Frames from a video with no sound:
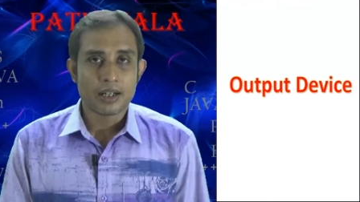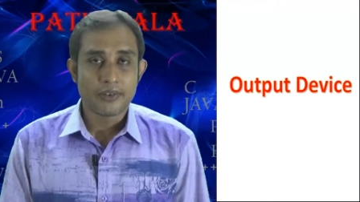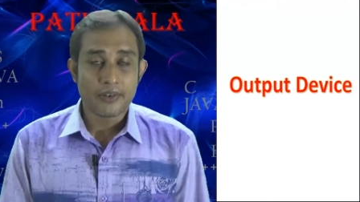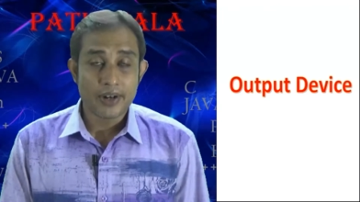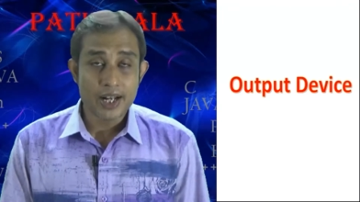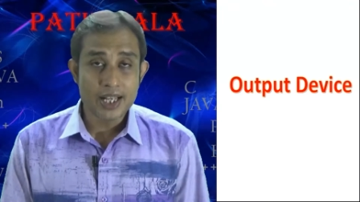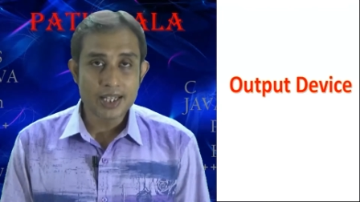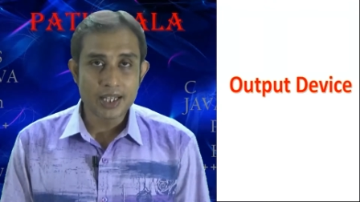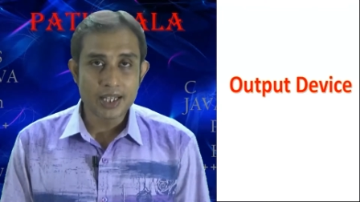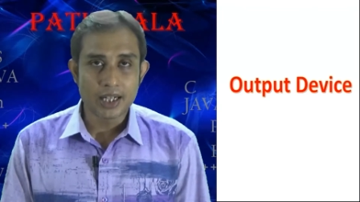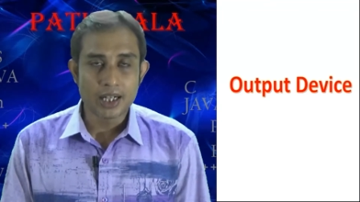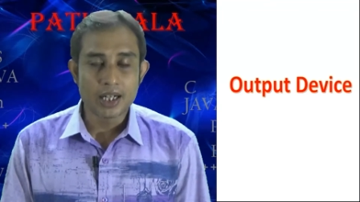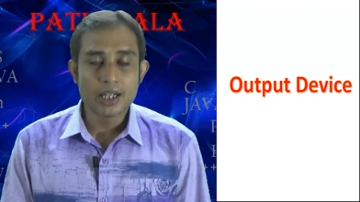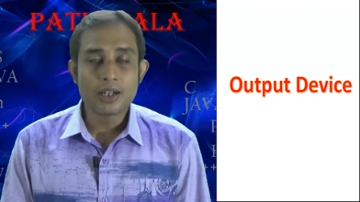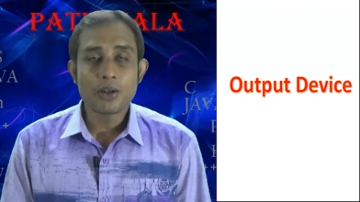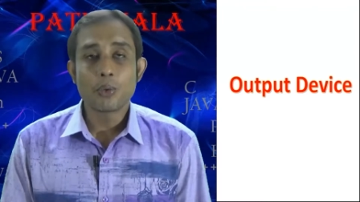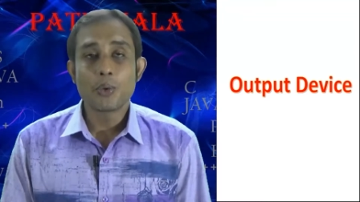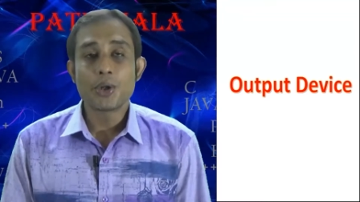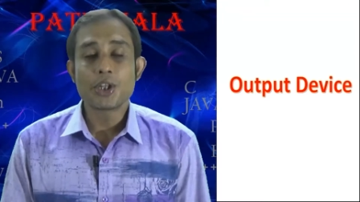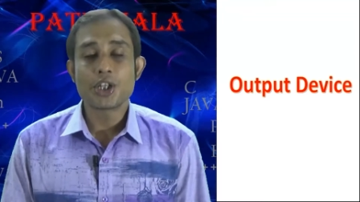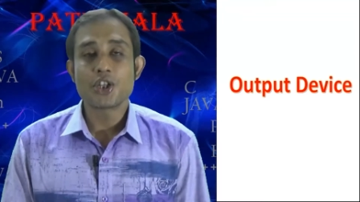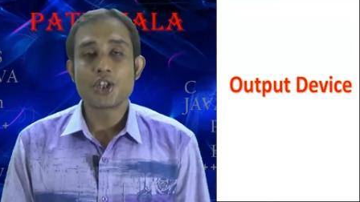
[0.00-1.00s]
result
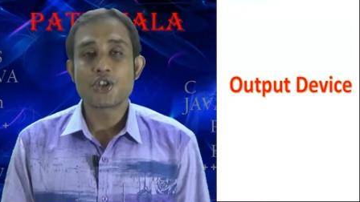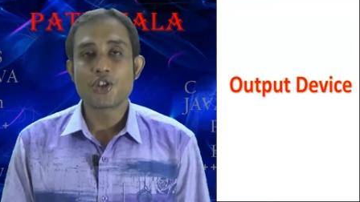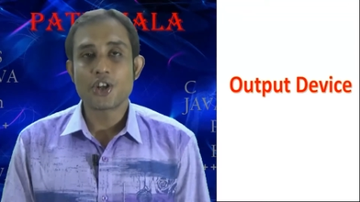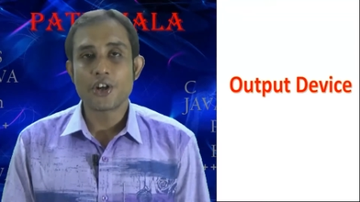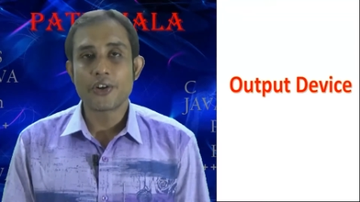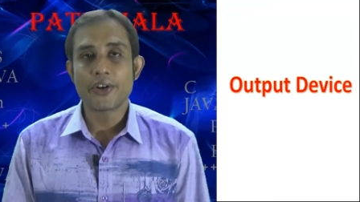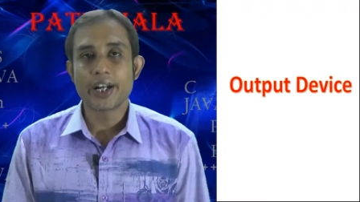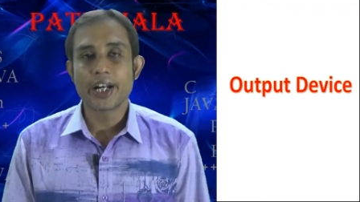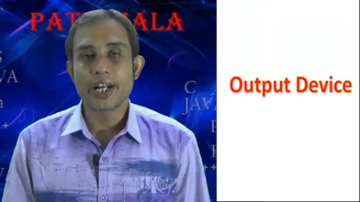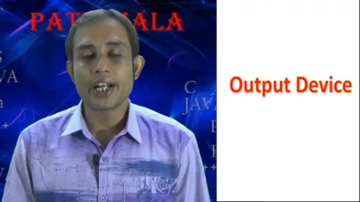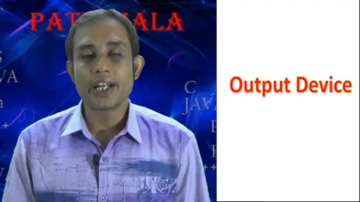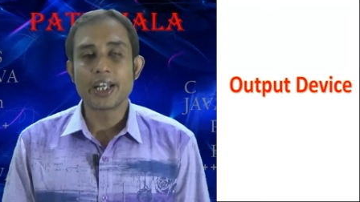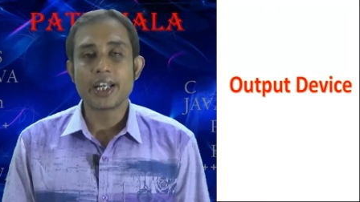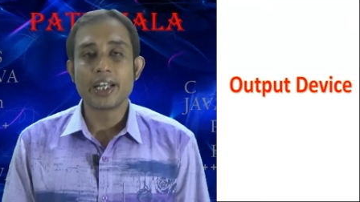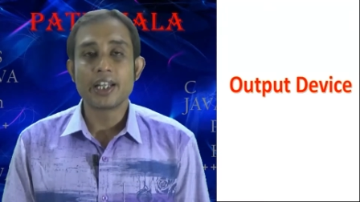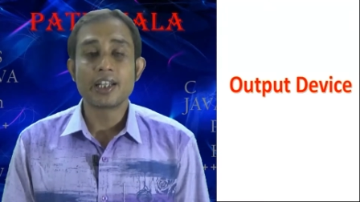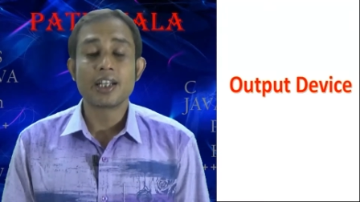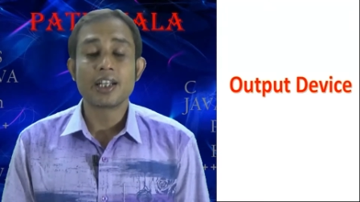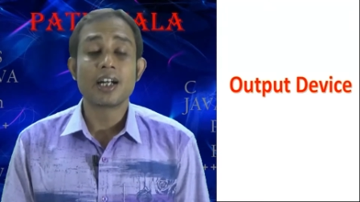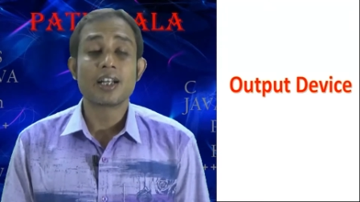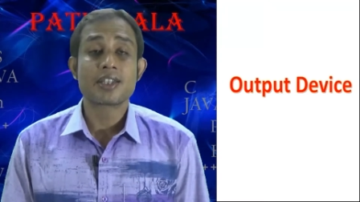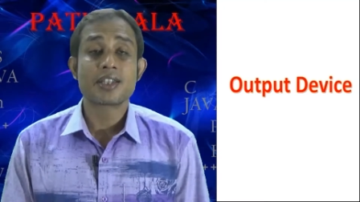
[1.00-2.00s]
which is generated
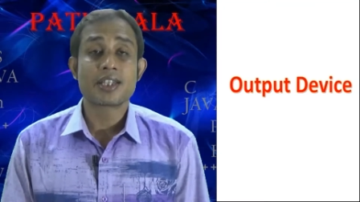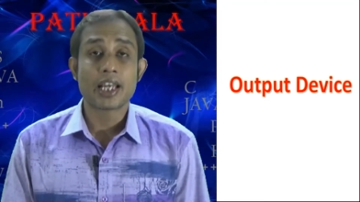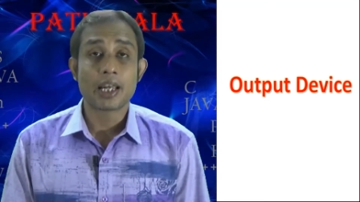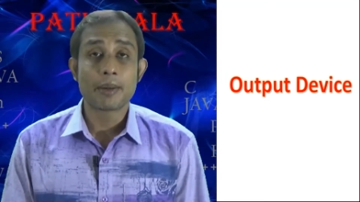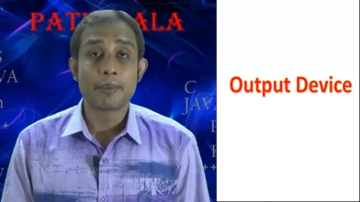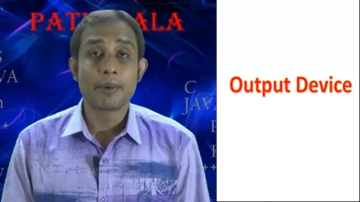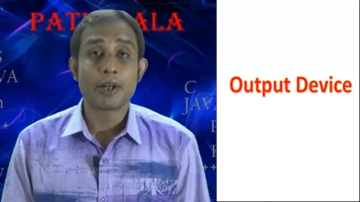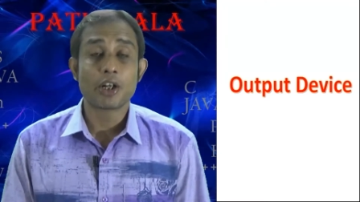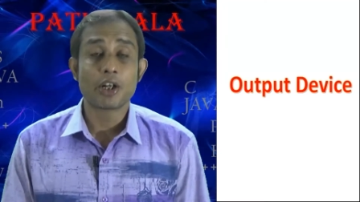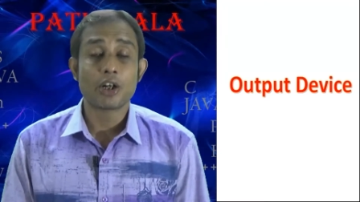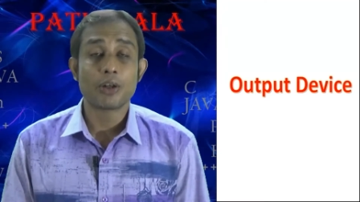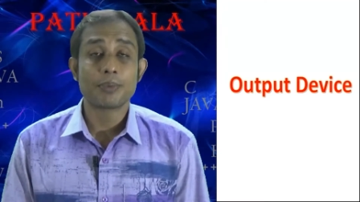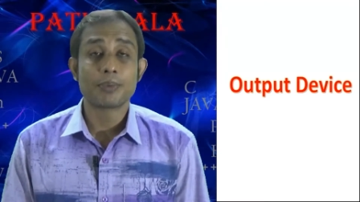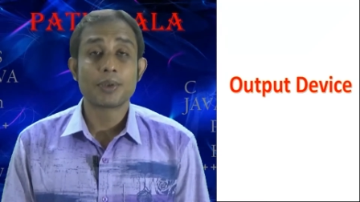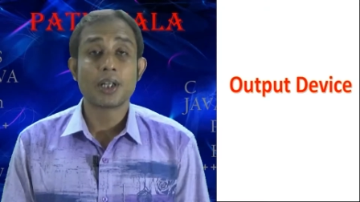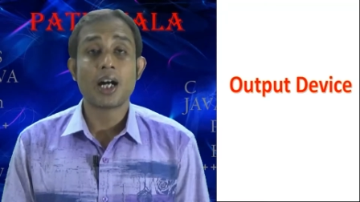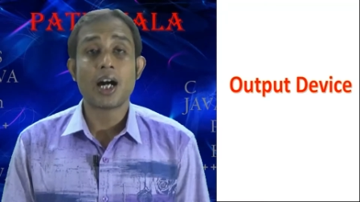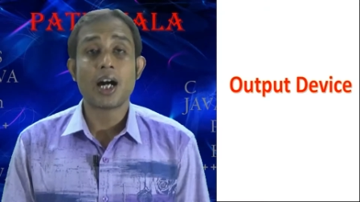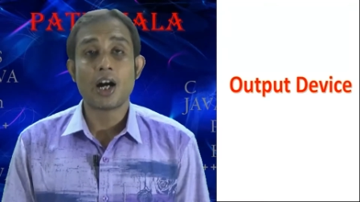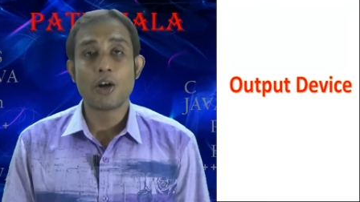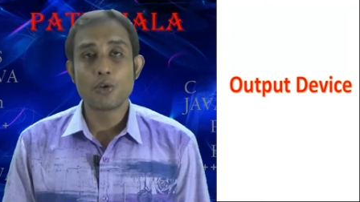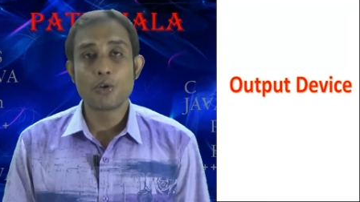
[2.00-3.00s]
in the segment of
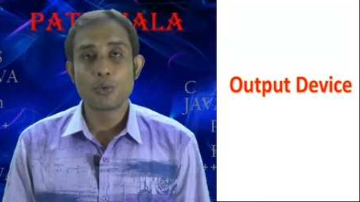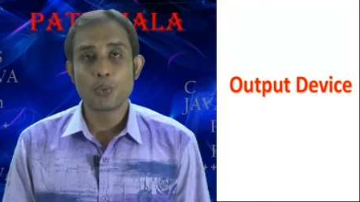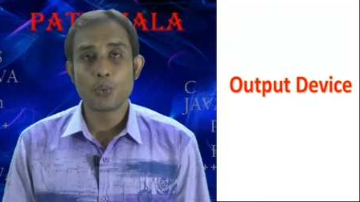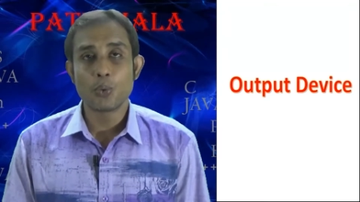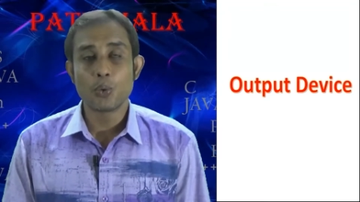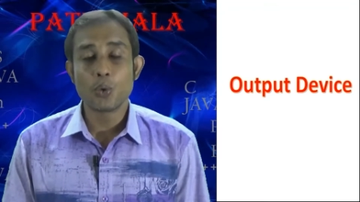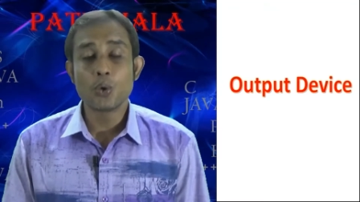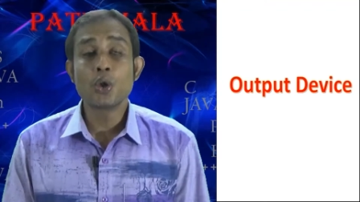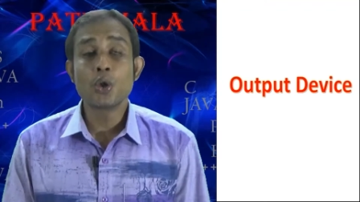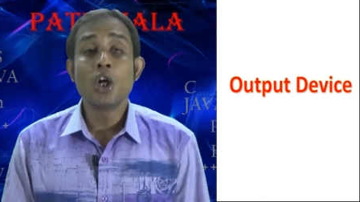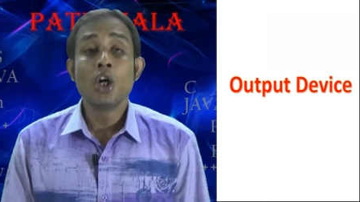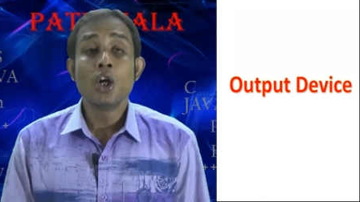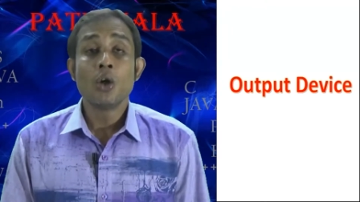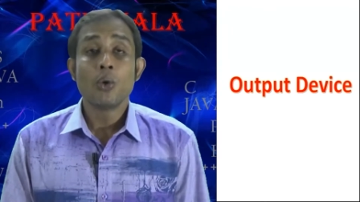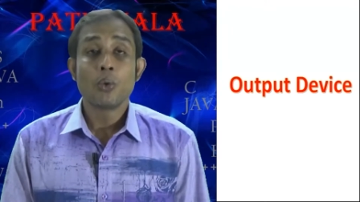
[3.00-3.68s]
the output